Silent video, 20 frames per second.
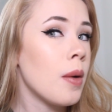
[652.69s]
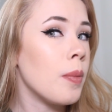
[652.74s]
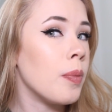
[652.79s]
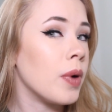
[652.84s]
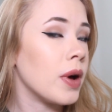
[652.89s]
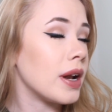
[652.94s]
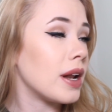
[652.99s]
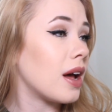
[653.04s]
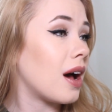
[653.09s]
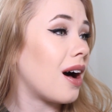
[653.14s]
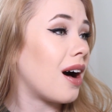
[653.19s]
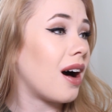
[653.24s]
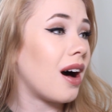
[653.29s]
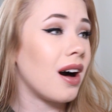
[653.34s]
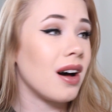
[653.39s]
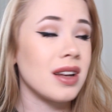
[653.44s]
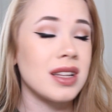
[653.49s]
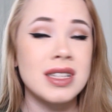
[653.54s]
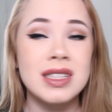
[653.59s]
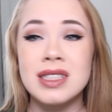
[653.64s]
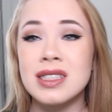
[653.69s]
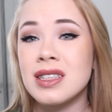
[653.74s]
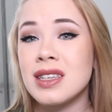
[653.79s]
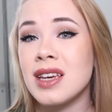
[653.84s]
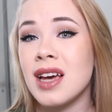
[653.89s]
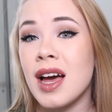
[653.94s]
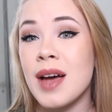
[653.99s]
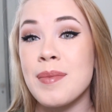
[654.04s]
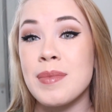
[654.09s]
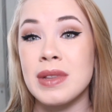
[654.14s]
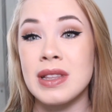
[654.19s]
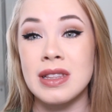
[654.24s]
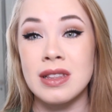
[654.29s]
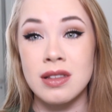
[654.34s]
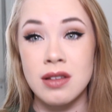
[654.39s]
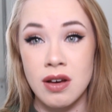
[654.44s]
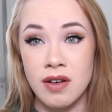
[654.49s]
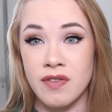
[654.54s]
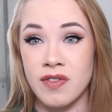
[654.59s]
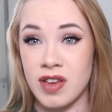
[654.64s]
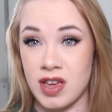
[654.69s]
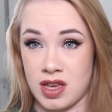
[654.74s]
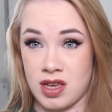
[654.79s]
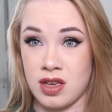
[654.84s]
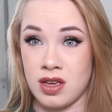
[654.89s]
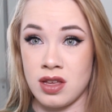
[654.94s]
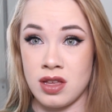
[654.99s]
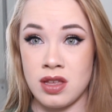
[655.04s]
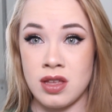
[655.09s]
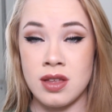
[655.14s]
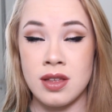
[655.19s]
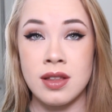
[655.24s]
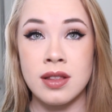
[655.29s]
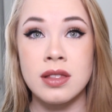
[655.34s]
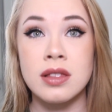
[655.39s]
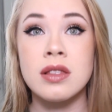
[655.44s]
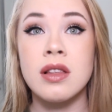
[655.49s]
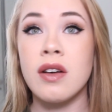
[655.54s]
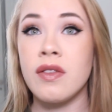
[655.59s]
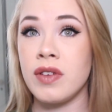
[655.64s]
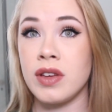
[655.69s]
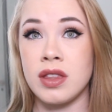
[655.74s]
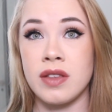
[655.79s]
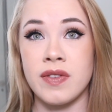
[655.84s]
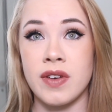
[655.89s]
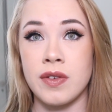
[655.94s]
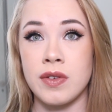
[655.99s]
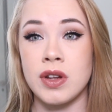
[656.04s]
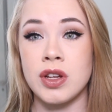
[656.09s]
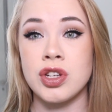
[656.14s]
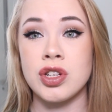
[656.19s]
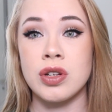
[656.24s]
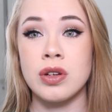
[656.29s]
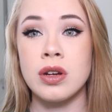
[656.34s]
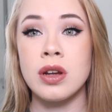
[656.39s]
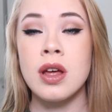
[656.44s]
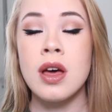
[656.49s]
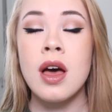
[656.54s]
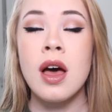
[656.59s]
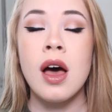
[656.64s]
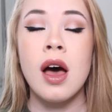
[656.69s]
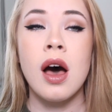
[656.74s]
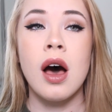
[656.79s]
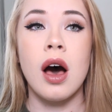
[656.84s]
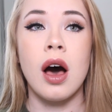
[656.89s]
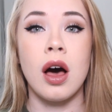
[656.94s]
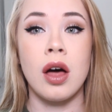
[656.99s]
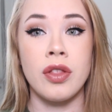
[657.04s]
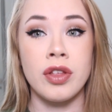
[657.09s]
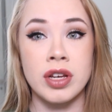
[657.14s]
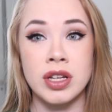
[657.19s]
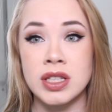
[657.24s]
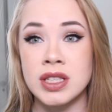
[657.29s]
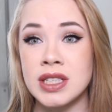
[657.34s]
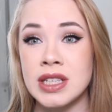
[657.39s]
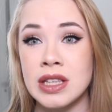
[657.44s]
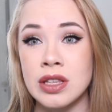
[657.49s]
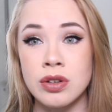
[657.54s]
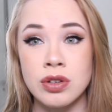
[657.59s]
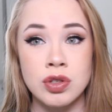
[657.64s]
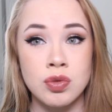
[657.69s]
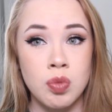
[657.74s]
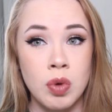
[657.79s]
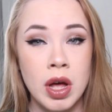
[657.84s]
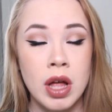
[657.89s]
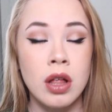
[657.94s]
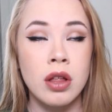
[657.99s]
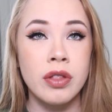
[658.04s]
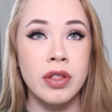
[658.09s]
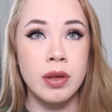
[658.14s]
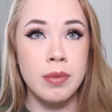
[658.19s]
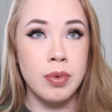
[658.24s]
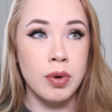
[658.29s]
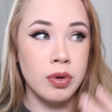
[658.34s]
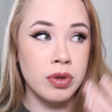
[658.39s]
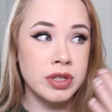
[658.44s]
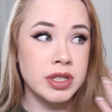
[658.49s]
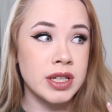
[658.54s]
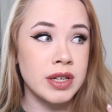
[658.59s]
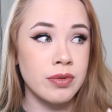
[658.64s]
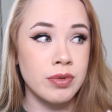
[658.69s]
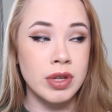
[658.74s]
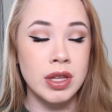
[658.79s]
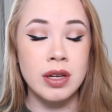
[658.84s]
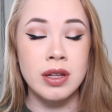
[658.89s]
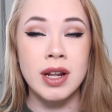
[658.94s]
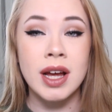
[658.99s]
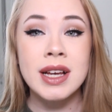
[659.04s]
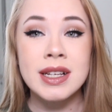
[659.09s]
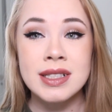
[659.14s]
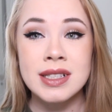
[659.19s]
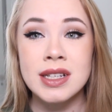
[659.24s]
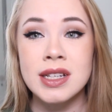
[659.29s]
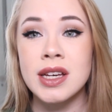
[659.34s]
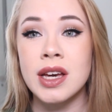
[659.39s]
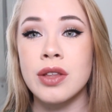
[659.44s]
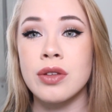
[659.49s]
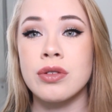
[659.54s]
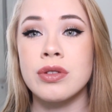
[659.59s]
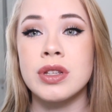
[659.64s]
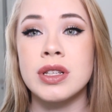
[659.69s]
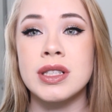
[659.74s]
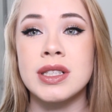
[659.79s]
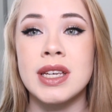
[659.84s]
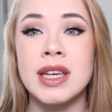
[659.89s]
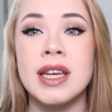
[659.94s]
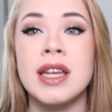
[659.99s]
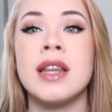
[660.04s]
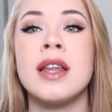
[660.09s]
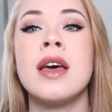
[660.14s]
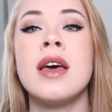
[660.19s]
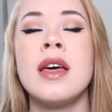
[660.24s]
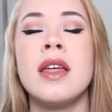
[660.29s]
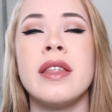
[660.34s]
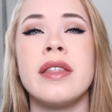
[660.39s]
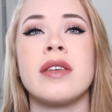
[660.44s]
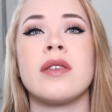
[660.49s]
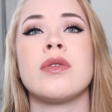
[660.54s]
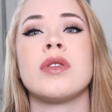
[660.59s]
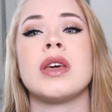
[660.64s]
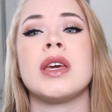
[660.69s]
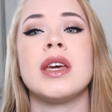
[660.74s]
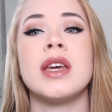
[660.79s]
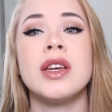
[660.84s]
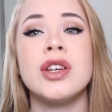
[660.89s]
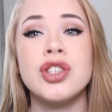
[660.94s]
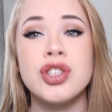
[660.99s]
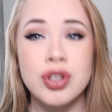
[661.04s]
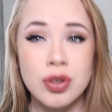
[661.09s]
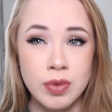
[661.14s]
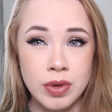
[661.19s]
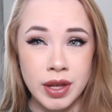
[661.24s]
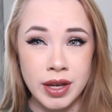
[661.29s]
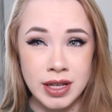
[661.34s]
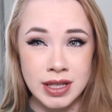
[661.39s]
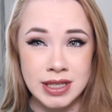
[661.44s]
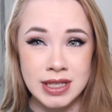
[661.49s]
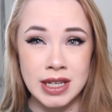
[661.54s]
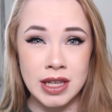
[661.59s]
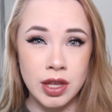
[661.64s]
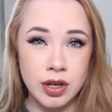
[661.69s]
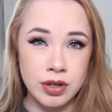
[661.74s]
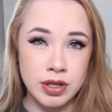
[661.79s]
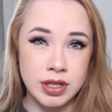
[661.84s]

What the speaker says: but honestly, I'm loving the foundation. The concealer as well, they both sit really nicely together on the skin. The only issue with the concealer